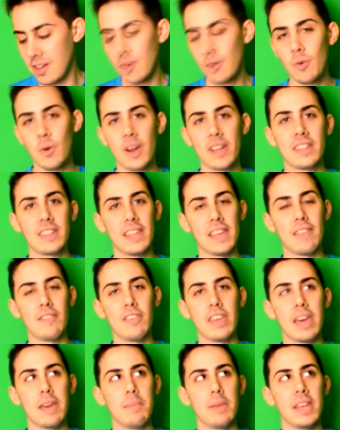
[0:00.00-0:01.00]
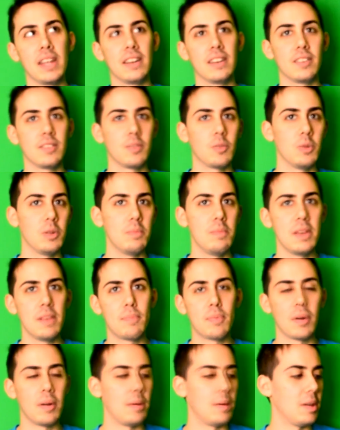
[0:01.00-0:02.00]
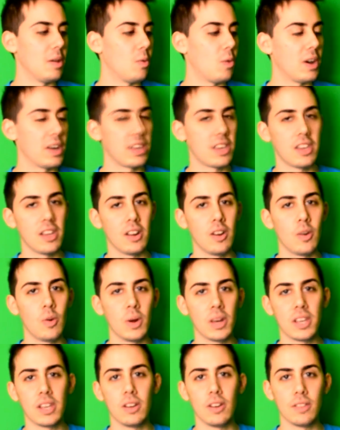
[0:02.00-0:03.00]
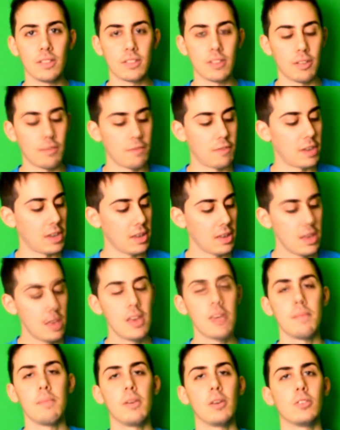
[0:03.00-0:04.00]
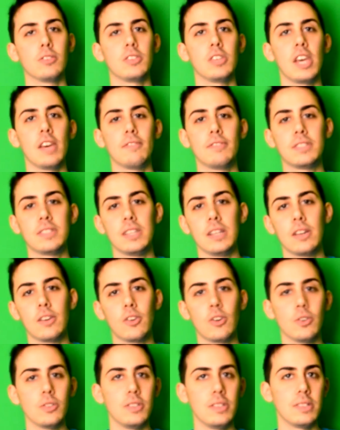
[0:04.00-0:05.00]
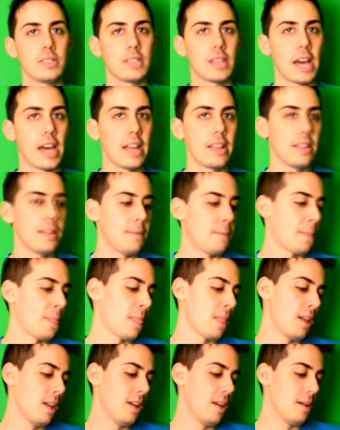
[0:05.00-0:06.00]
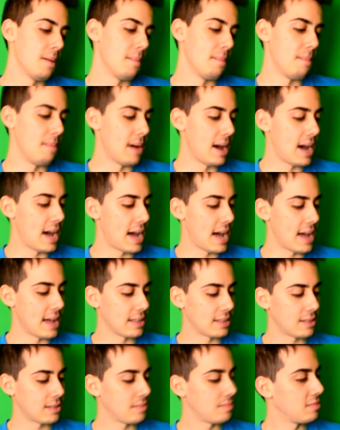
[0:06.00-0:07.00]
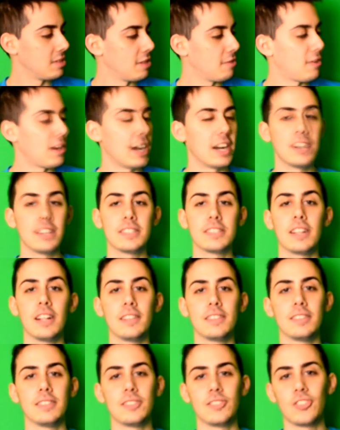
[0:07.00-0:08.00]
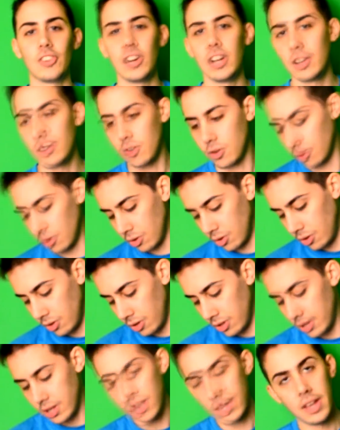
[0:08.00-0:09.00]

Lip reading: quite heavy. I mean, will be probably 1 kilo and something, because you have steel rod inside. But the final result is really cool,